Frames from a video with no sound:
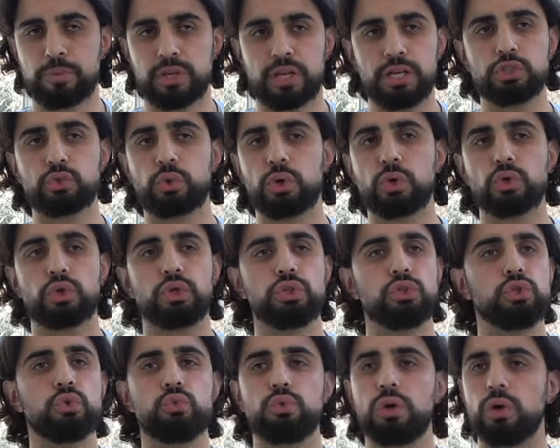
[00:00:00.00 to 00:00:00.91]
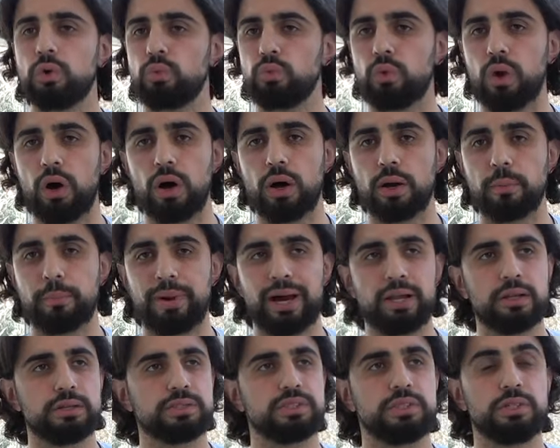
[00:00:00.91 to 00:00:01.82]
Israel could do no wrong.
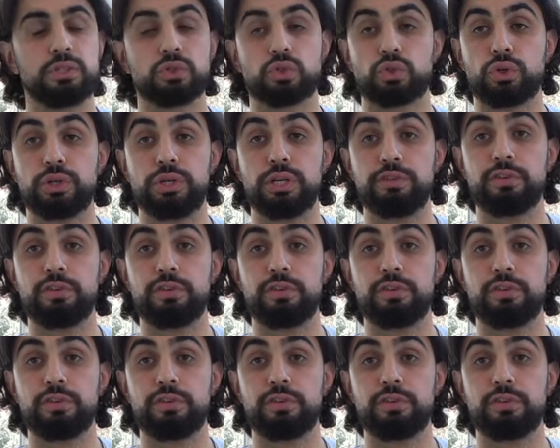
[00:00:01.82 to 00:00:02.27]
Palestinians couldn't